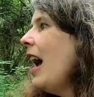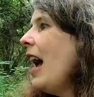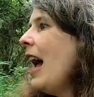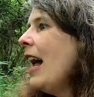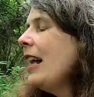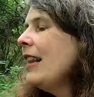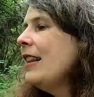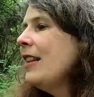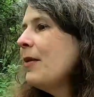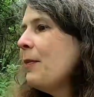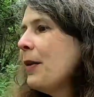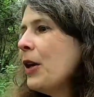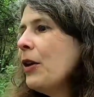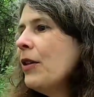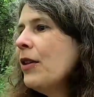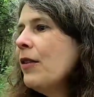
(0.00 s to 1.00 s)
and
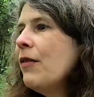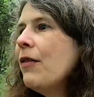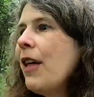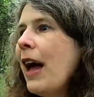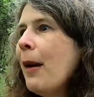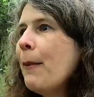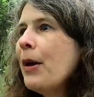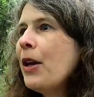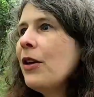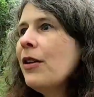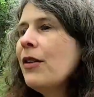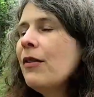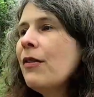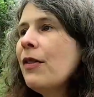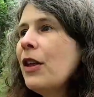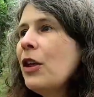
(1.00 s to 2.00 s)
because of that, because
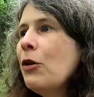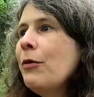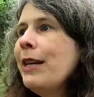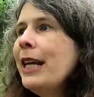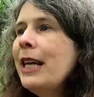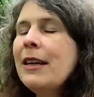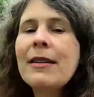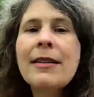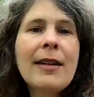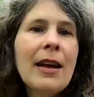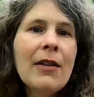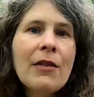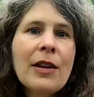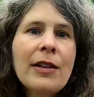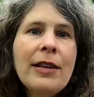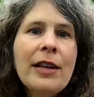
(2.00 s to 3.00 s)
of the unique set
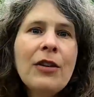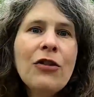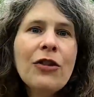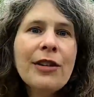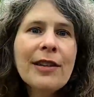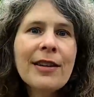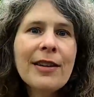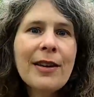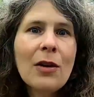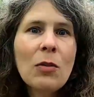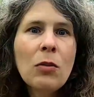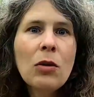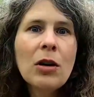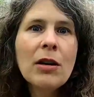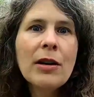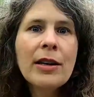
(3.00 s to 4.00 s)
of conditions that a
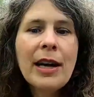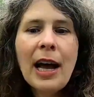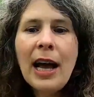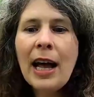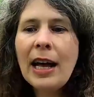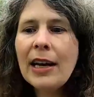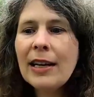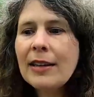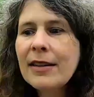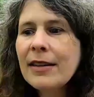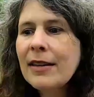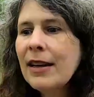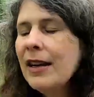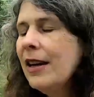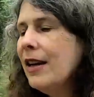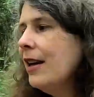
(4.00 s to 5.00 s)
woodland has,
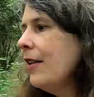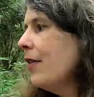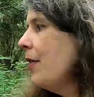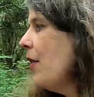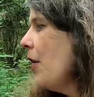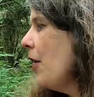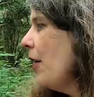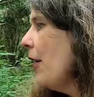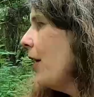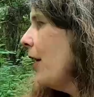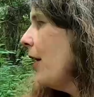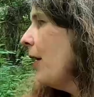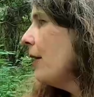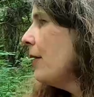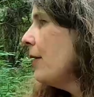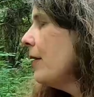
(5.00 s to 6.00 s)
that
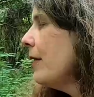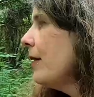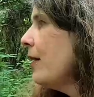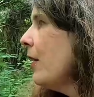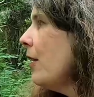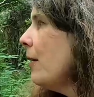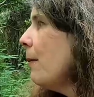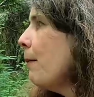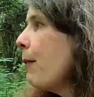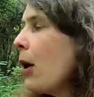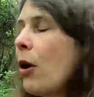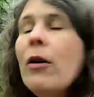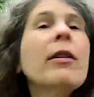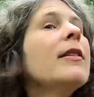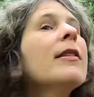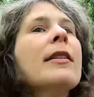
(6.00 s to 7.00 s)
certain
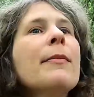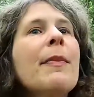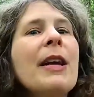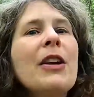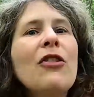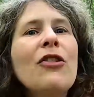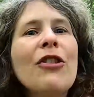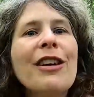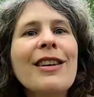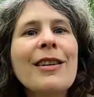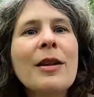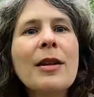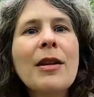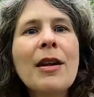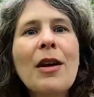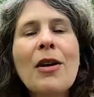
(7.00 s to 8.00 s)
plant
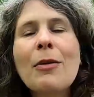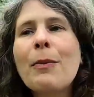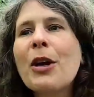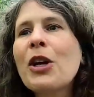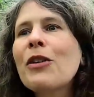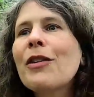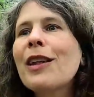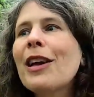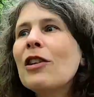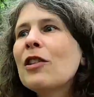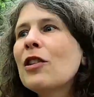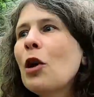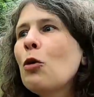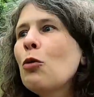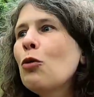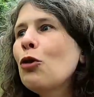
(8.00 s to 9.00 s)
species, because they are
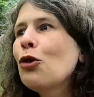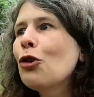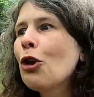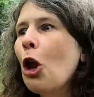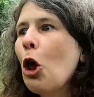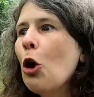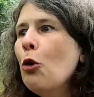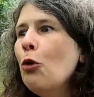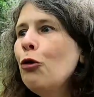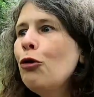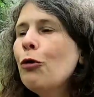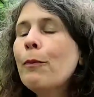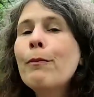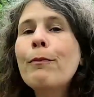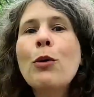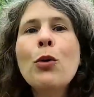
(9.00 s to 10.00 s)
so slow
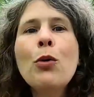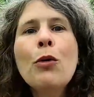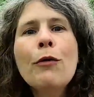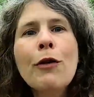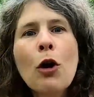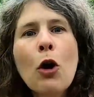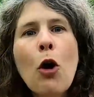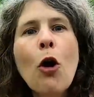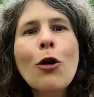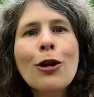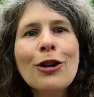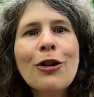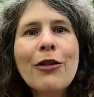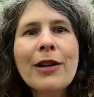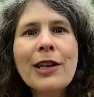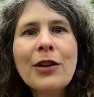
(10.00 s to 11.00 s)
to move and
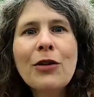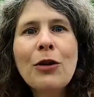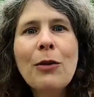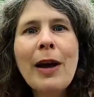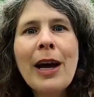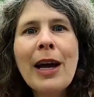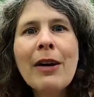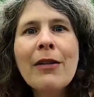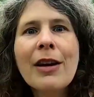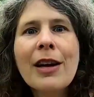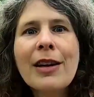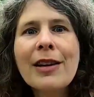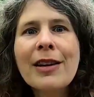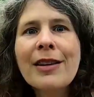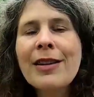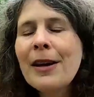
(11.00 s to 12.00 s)
colonise new
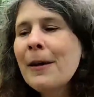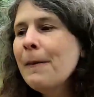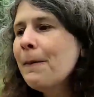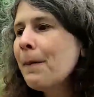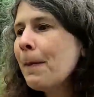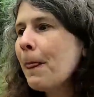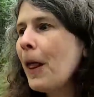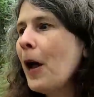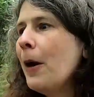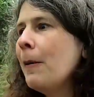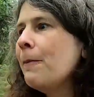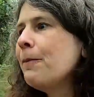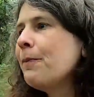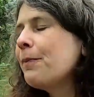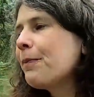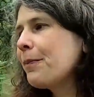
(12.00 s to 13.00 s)
areas,
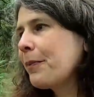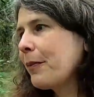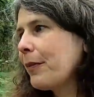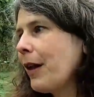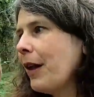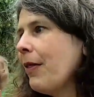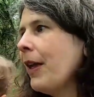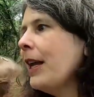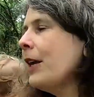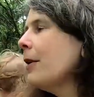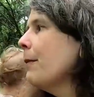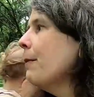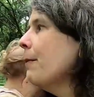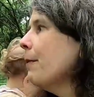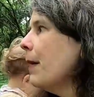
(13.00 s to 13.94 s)
they can